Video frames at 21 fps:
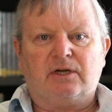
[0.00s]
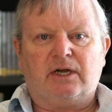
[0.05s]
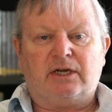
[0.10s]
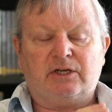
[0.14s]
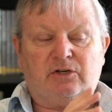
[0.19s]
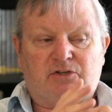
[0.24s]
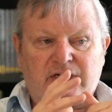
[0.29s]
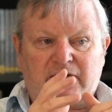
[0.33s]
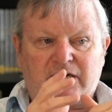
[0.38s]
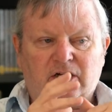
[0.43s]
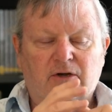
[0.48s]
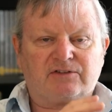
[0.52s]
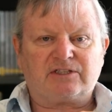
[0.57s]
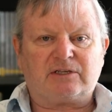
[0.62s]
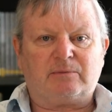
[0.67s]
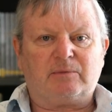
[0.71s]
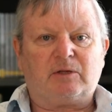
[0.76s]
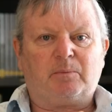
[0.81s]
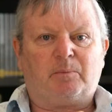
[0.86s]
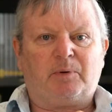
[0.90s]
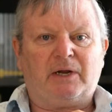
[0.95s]
and you take off
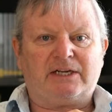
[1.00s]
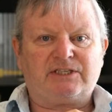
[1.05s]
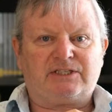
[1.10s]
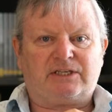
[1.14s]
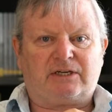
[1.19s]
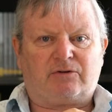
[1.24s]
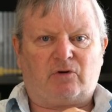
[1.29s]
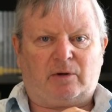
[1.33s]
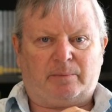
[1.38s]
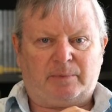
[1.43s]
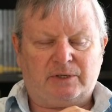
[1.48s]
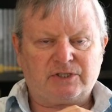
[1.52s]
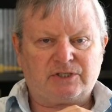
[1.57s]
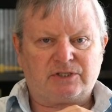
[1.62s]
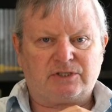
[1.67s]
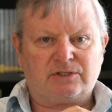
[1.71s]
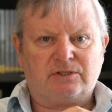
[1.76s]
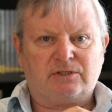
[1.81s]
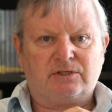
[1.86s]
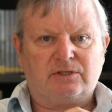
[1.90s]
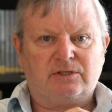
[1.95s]
some of the plastic
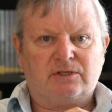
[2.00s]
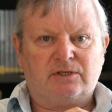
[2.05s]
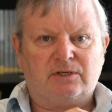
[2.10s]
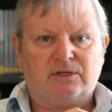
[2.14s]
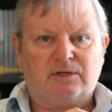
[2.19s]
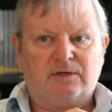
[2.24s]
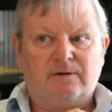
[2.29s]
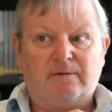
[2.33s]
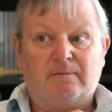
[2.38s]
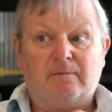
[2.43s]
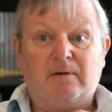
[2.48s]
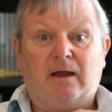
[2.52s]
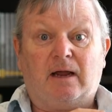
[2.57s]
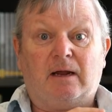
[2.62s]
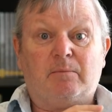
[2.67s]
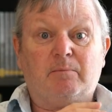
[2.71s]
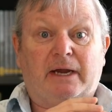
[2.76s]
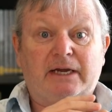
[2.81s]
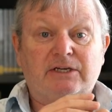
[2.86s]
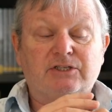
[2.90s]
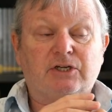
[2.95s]
rubbish,
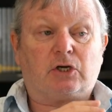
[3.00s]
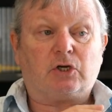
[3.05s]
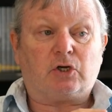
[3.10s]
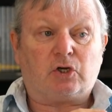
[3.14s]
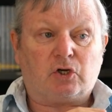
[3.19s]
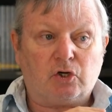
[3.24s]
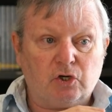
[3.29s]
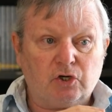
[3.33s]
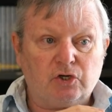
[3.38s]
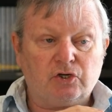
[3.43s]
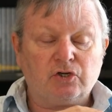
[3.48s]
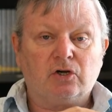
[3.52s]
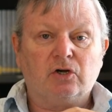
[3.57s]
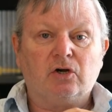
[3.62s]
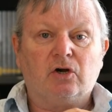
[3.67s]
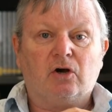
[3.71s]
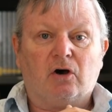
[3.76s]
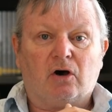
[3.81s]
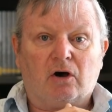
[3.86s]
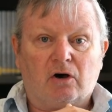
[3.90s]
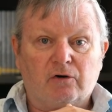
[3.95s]
it makes a good
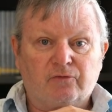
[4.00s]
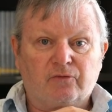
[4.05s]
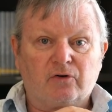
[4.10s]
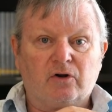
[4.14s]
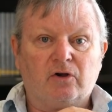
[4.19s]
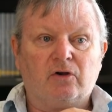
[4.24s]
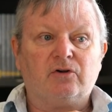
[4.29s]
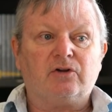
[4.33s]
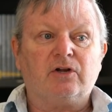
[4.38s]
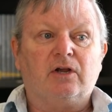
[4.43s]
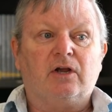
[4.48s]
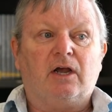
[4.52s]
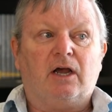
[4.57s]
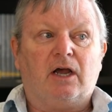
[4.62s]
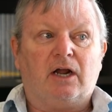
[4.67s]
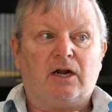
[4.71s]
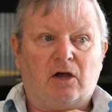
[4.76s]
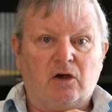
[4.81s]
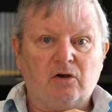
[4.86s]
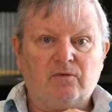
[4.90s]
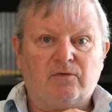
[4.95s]
off-road
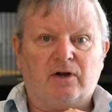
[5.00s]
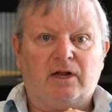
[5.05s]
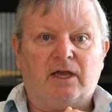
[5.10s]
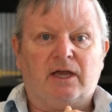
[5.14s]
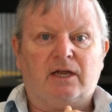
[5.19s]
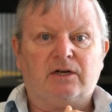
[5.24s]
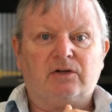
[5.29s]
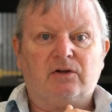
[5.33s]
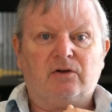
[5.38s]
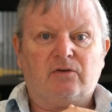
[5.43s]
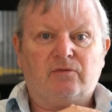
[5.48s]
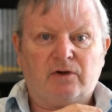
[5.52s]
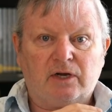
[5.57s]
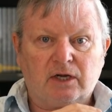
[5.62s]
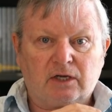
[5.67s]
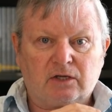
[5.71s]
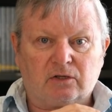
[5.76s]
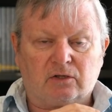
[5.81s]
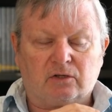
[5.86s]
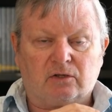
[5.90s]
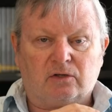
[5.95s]
and overland
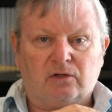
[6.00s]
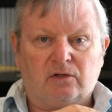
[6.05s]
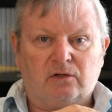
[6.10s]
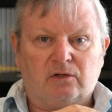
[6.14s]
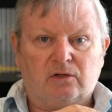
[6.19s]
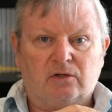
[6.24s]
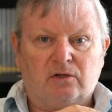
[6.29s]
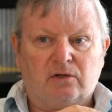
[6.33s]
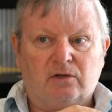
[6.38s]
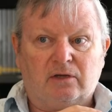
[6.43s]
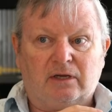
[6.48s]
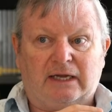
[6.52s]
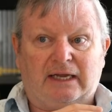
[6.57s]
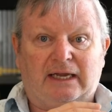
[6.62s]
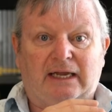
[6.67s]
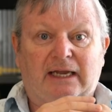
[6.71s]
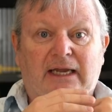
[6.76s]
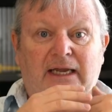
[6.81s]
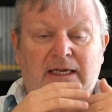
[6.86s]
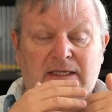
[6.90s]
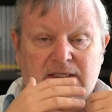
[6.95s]
vehicle.
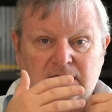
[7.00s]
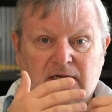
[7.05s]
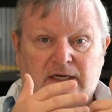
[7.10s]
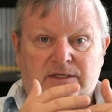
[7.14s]
It